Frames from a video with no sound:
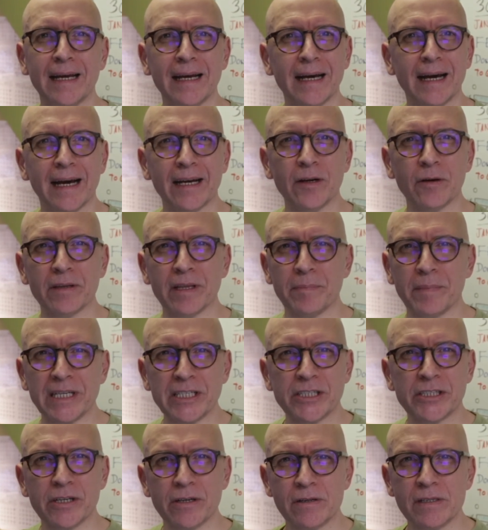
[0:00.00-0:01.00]
I know that my
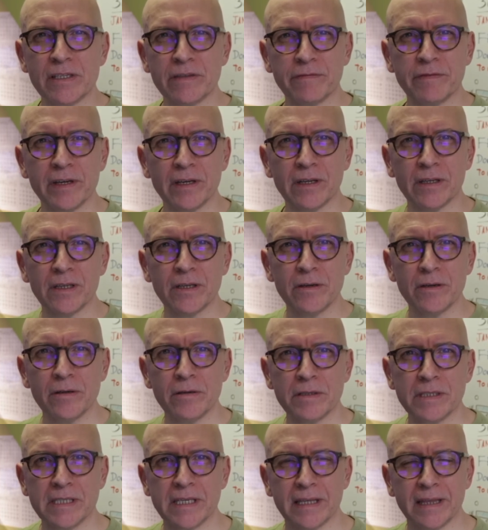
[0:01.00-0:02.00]
shirts feel
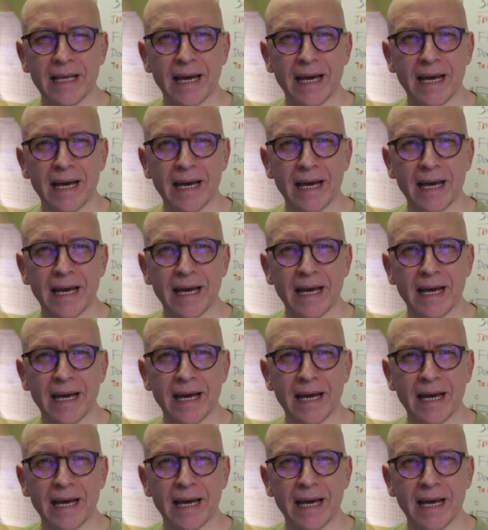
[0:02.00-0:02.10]
loose and